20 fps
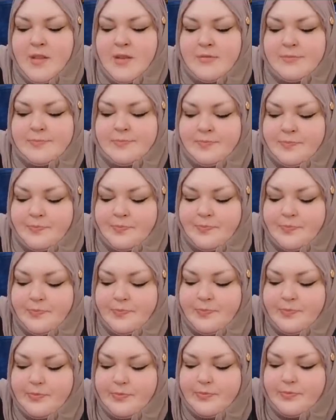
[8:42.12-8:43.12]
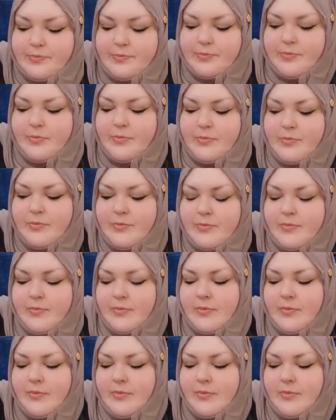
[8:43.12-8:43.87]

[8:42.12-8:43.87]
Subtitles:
(no one is talking)